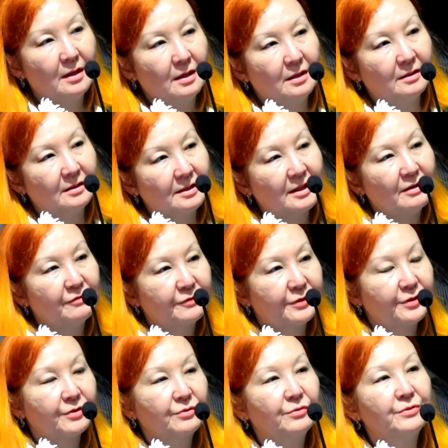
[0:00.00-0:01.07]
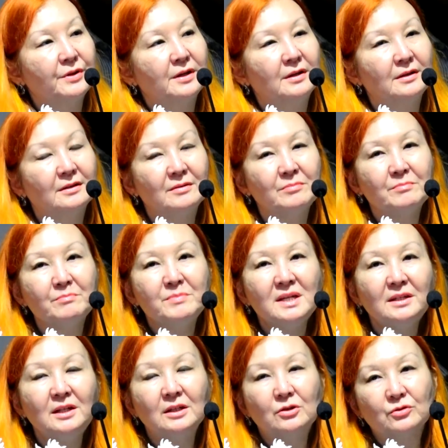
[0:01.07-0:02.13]
have through the
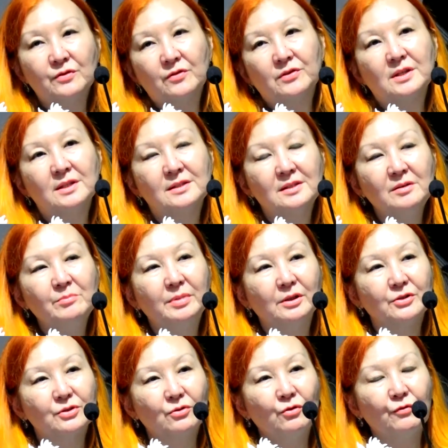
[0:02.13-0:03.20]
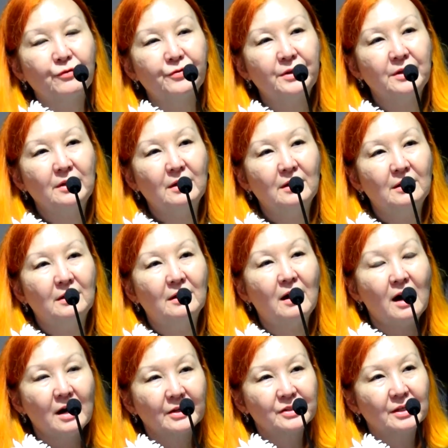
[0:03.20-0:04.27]
meaning, through the symbols of the
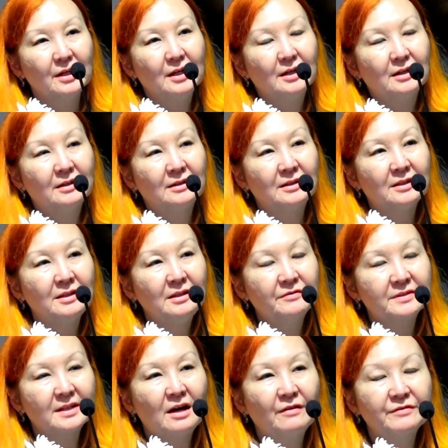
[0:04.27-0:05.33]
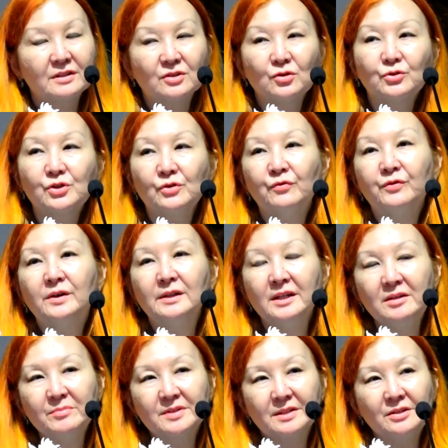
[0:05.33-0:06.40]
art, gives us a sort of
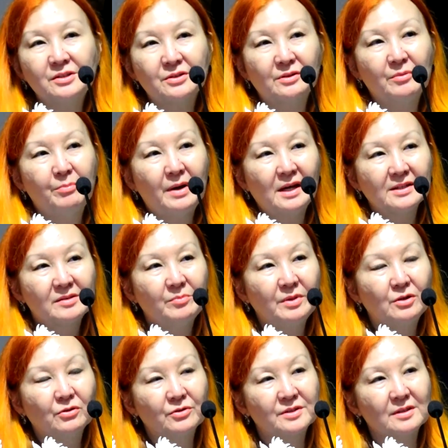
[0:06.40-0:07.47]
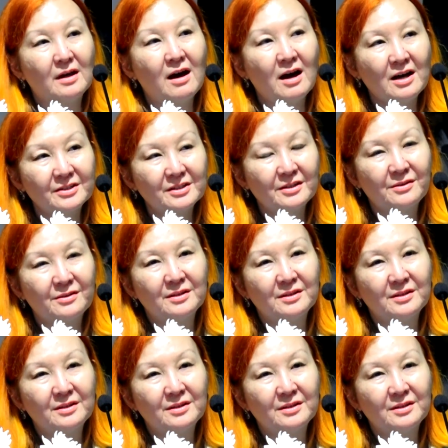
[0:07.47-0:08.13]
glimpse into the past, because art is